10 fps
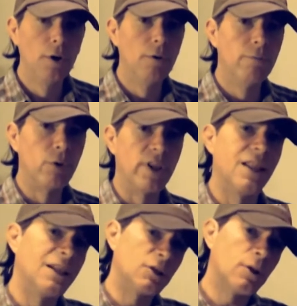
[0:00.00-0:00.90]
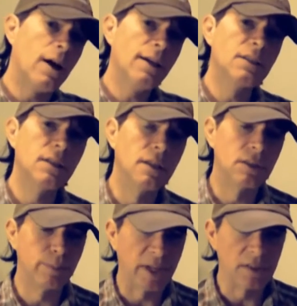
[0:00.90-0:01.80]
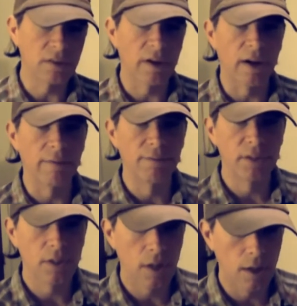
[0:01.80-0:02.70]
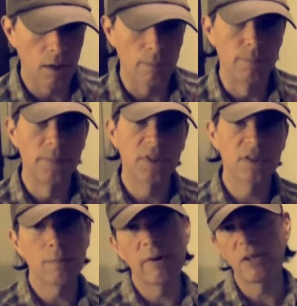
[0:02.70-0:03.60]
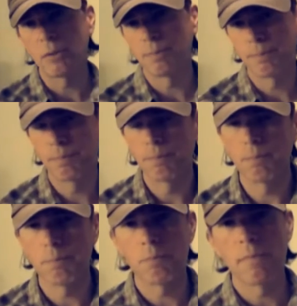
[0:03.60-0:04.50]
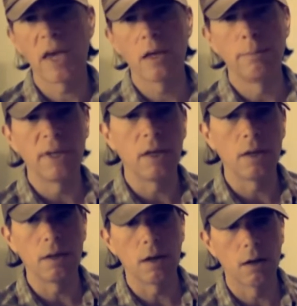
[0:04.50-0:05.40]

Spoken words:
For the electronics in the spacecraft, some of it may be